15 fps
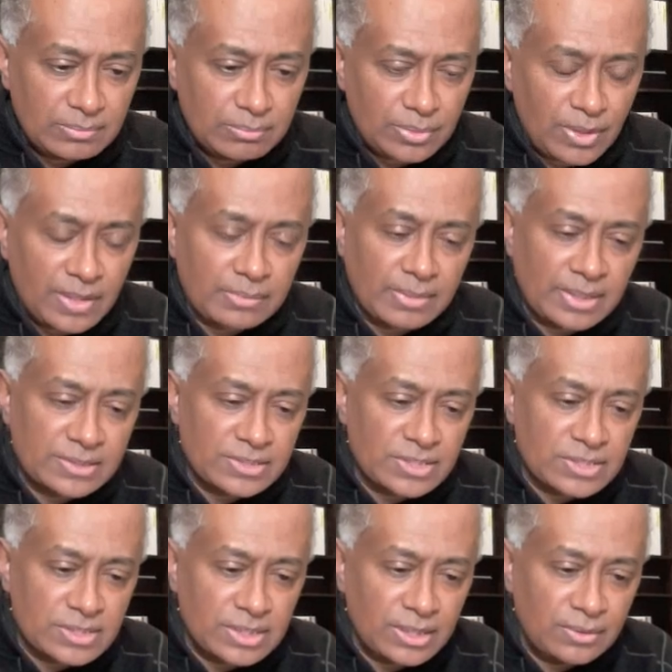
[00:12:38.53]
product
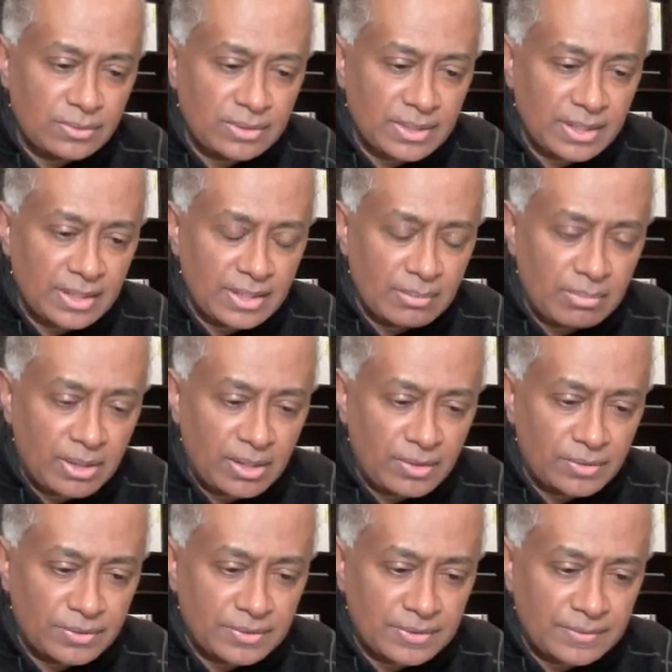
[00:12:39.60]
managers need to think
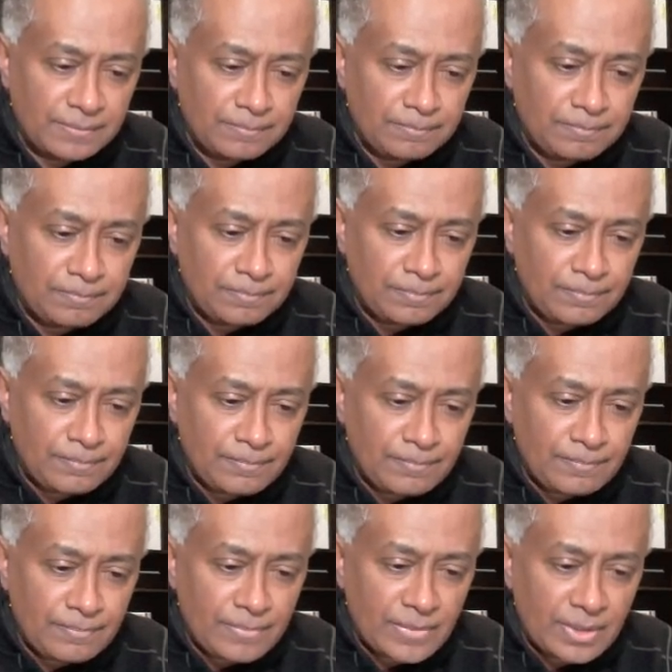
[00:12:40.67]
about
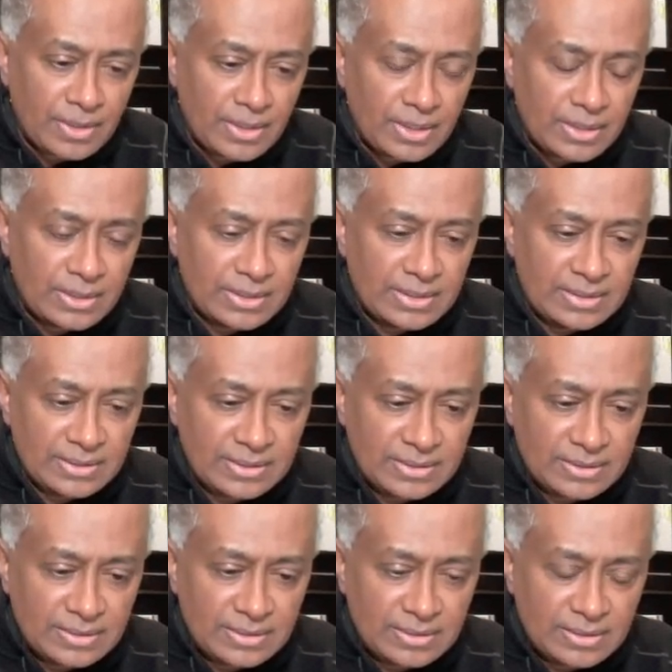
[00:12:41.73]

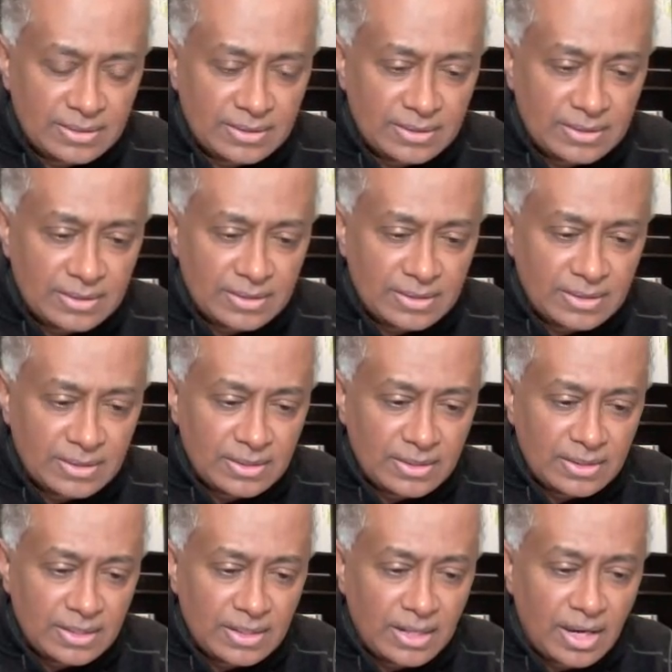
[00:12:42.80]
the
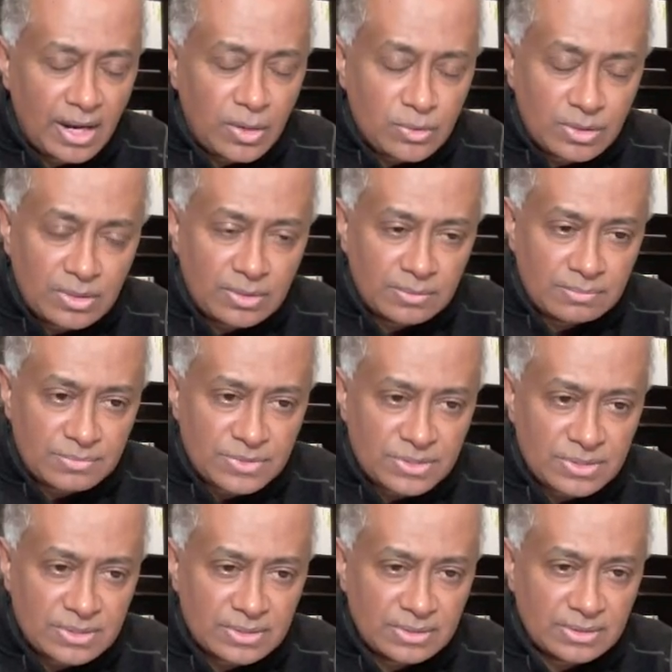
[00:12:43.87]

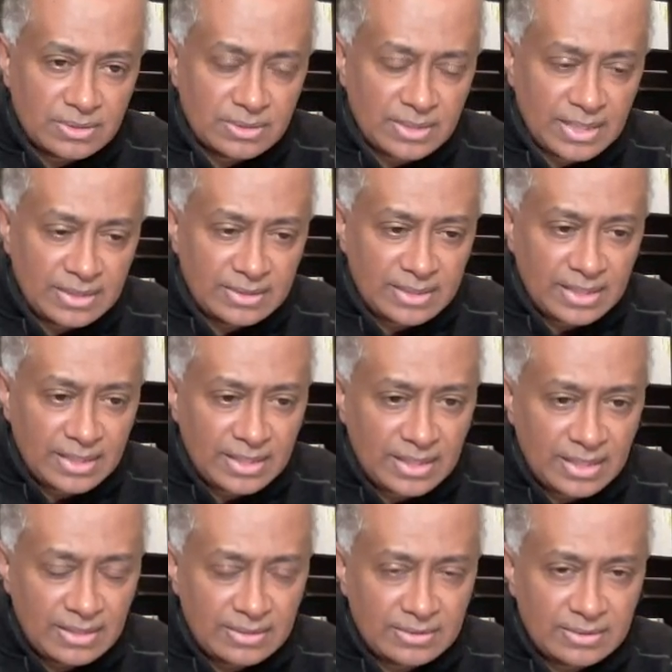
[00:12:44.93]
outcomes that they
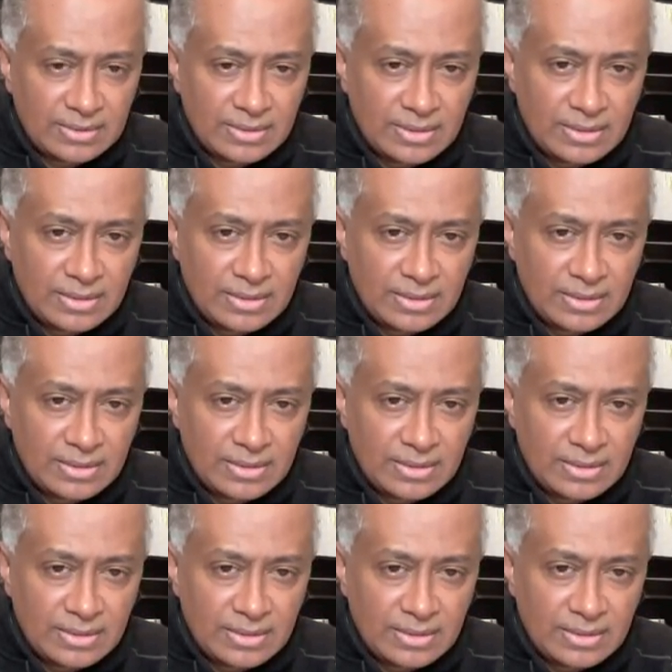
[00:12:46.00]
can